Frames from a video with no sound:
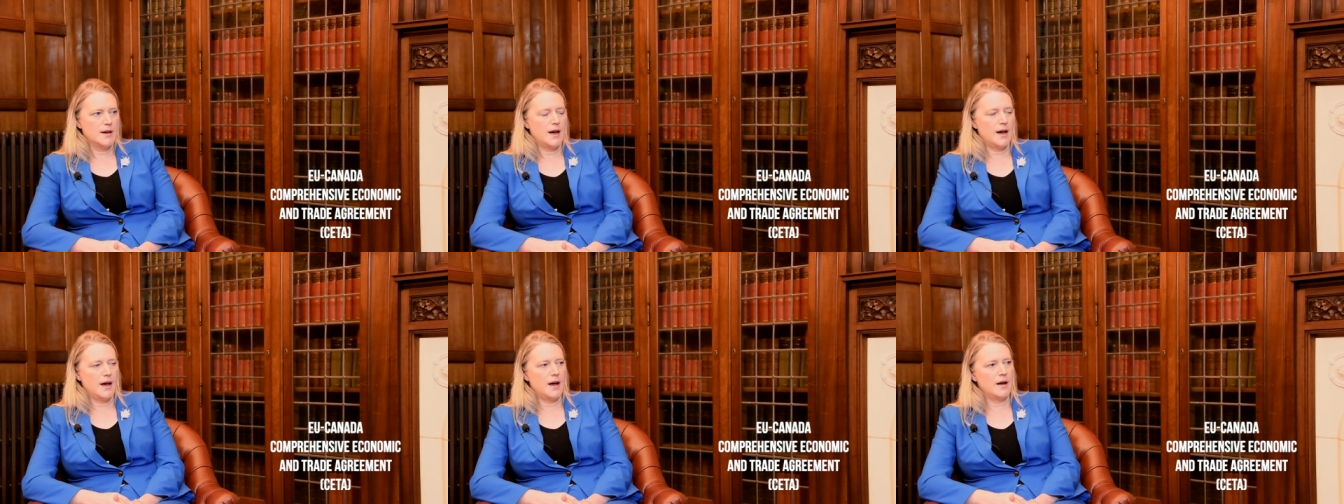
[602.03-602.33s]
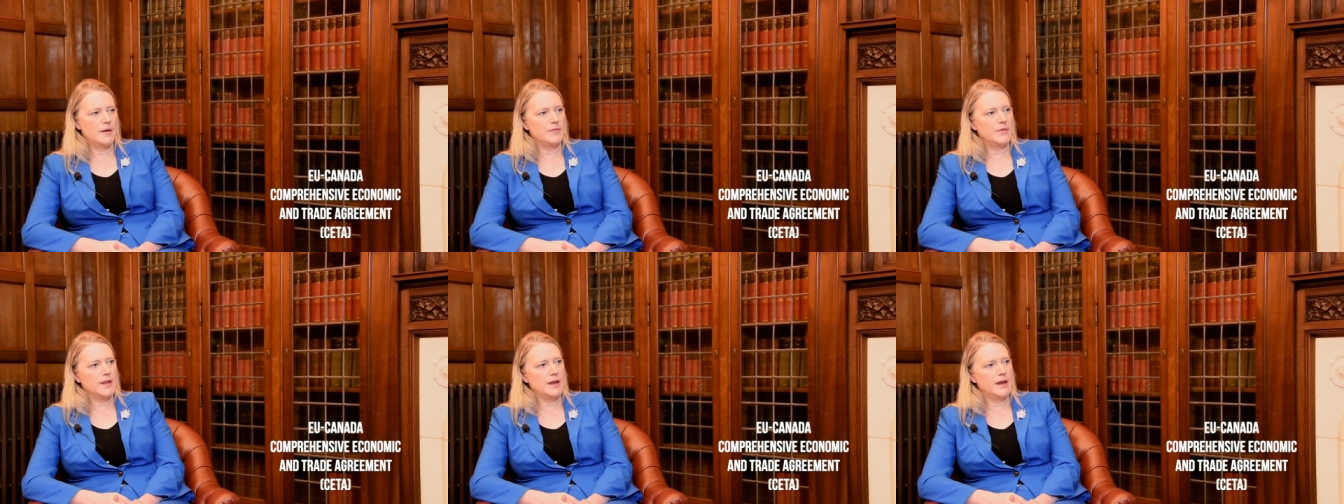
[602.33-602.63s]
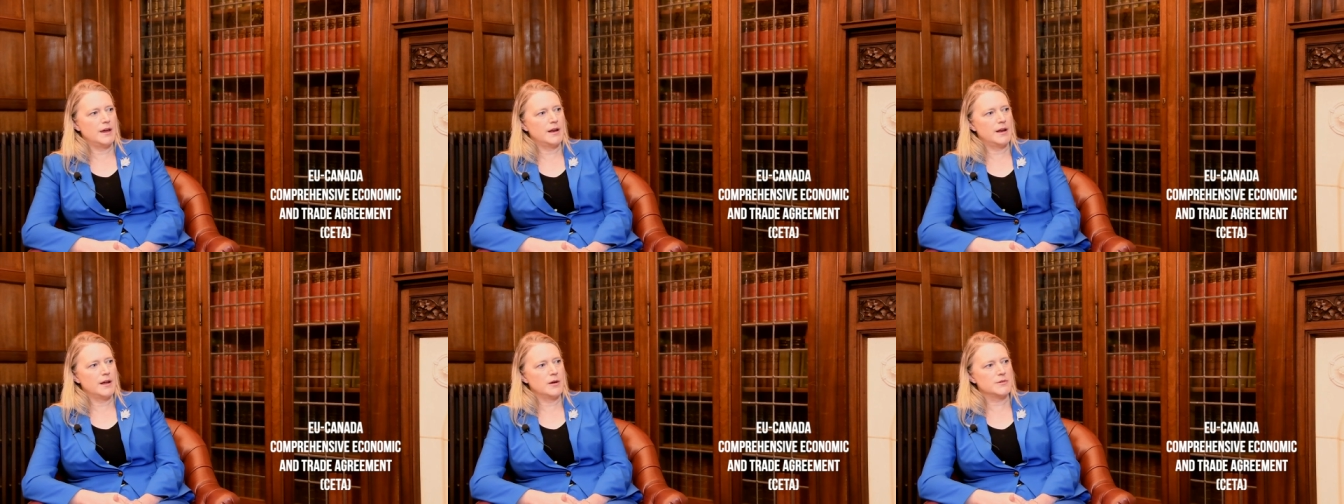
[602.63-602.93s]
Um,
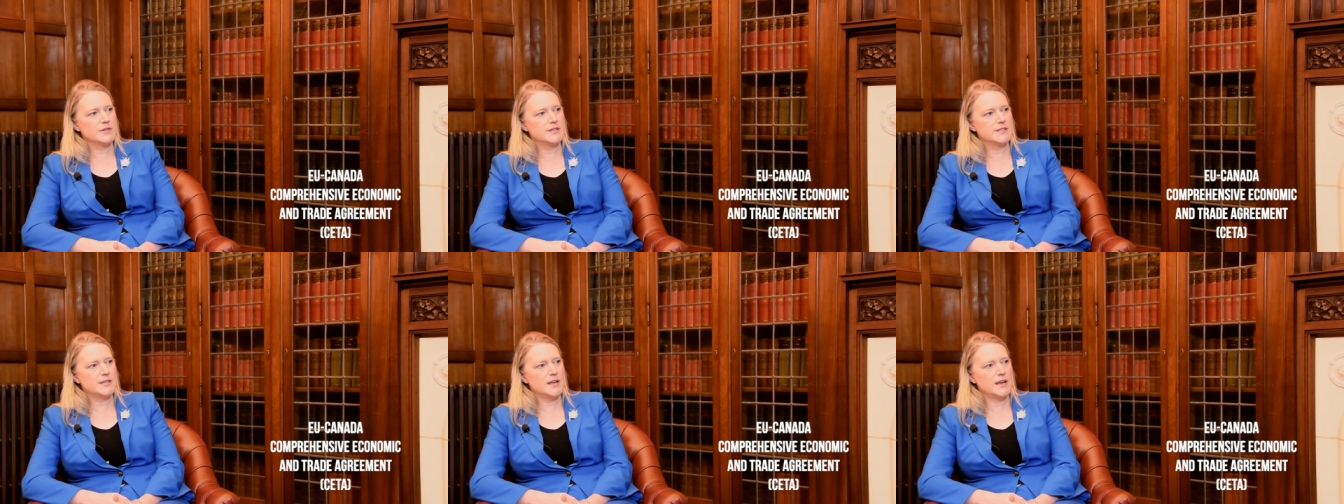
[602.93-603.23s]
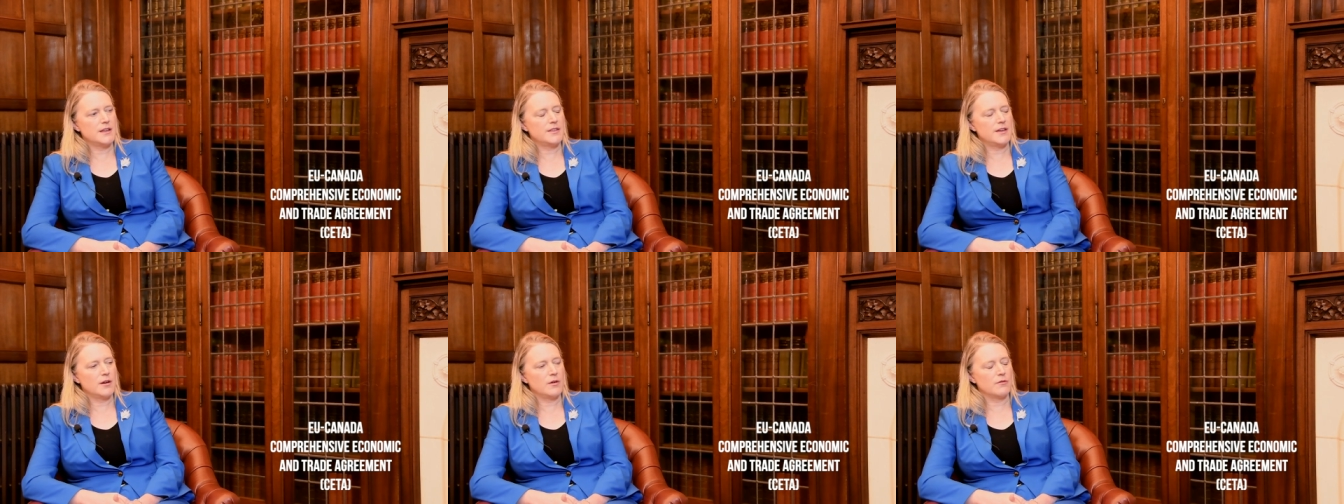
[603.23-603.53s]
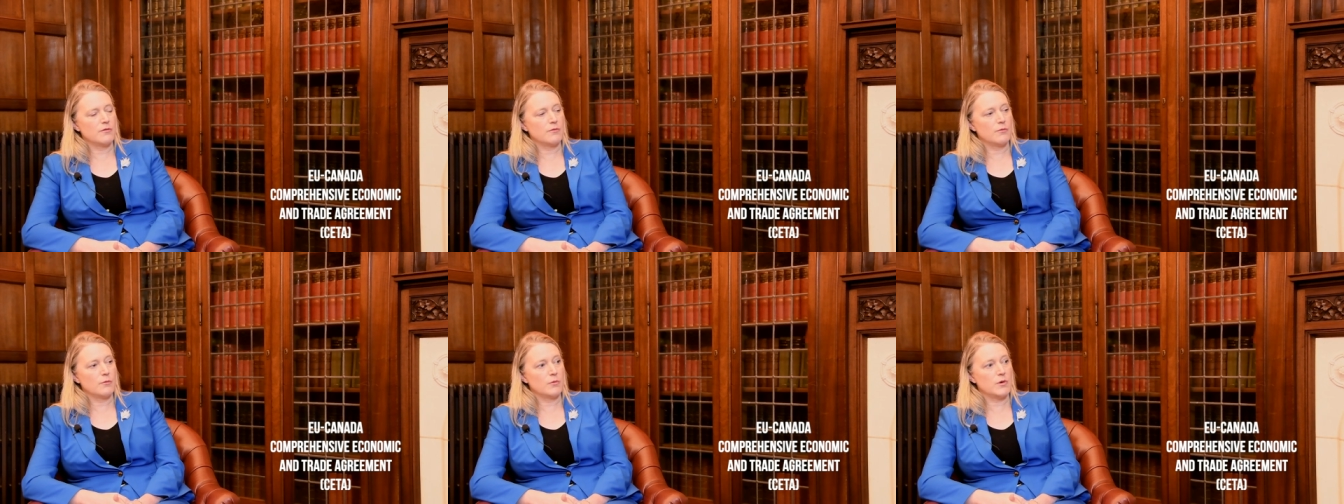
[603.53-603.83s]
and I would say
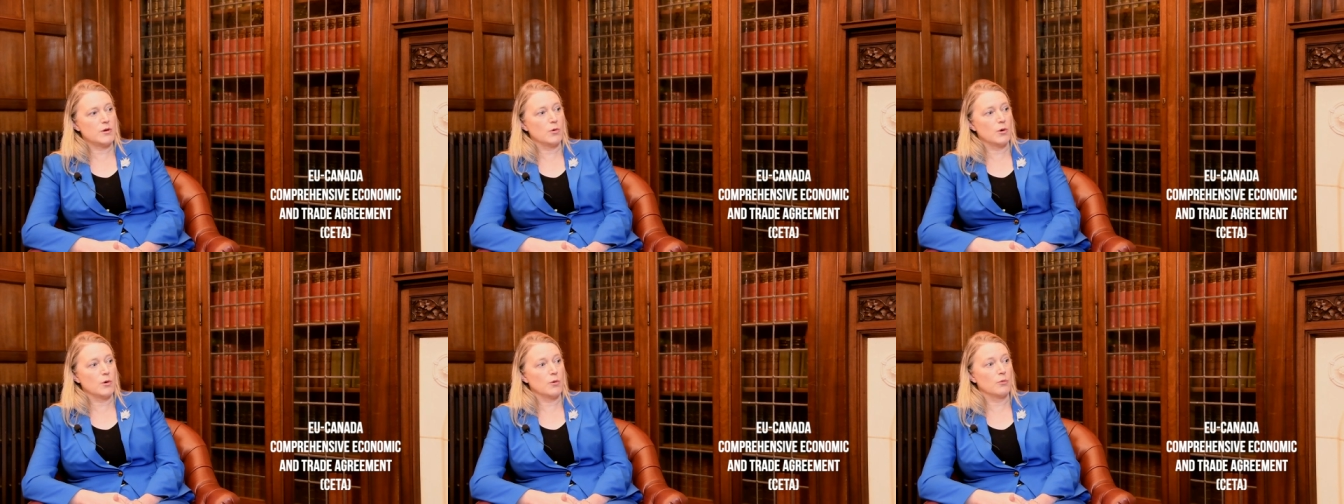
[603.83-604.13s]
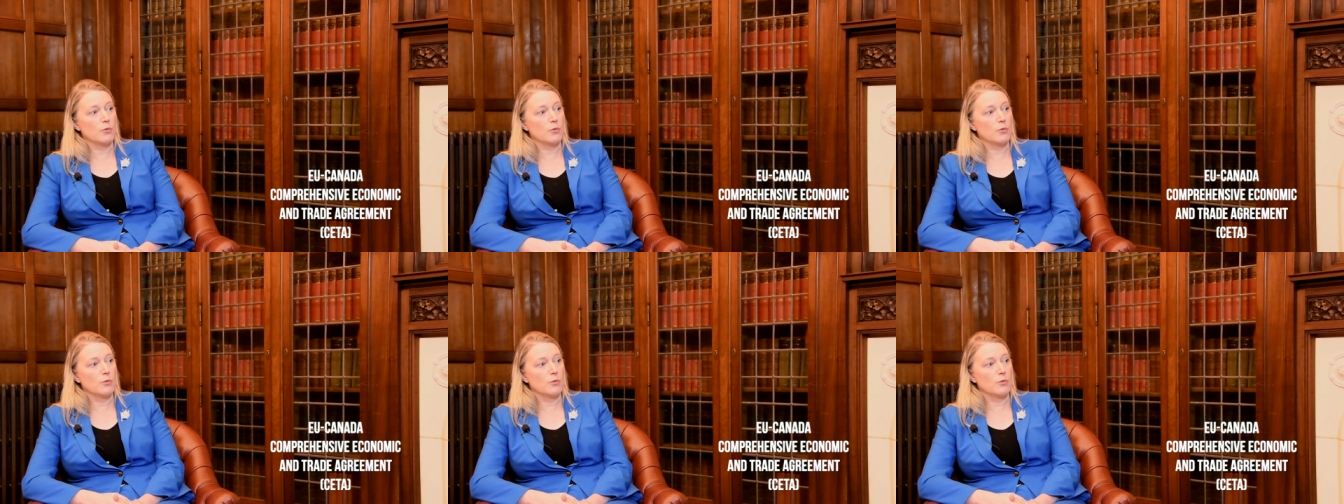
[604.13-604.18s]
that we were